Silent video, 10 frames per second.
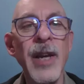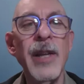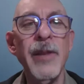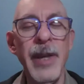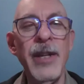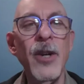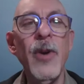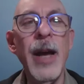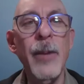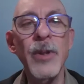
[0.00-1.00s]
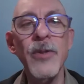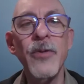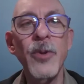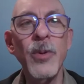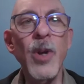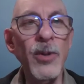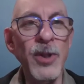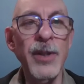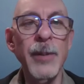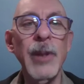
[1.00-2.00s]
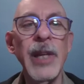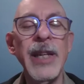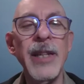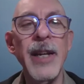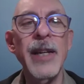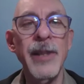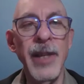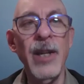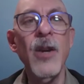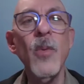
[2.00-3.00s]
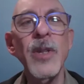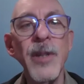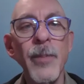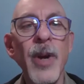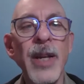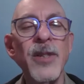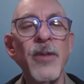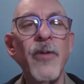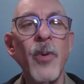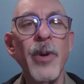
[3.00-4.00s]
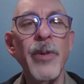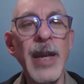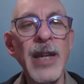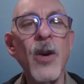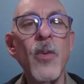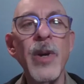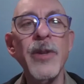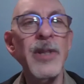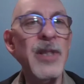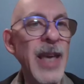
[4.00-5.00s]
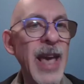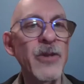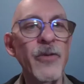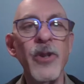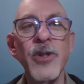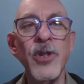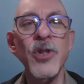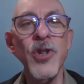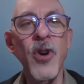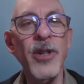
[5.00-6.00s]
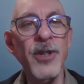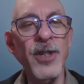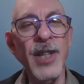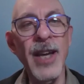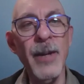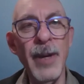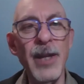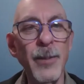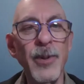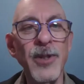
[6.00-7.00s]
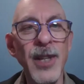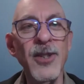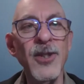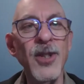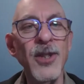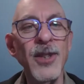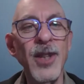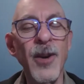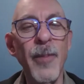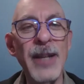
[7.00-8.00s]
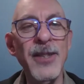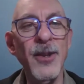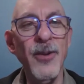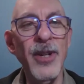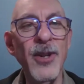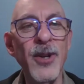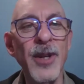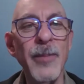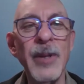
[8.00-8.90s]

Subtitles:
They know how much food goes on the plate. They know what to price it for. They know whether it's cash versus charge because you got to pay the percentage on back to the credit card company.